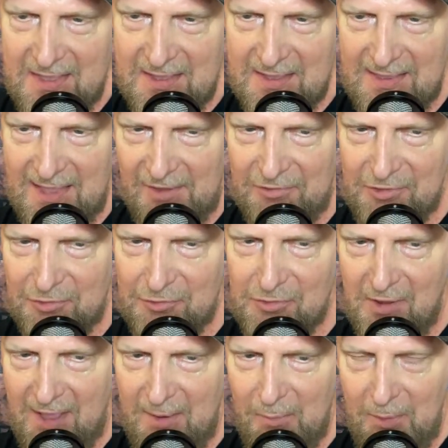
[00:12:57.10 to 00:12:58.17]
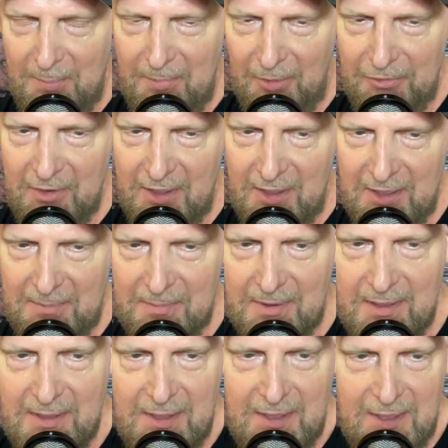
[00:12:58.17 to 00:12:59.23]
Let's just try it one more time.
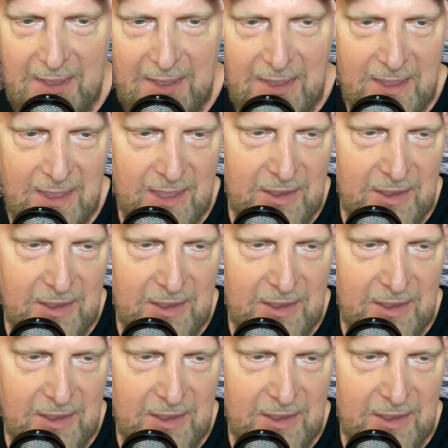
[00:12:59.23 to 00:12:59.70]
Hey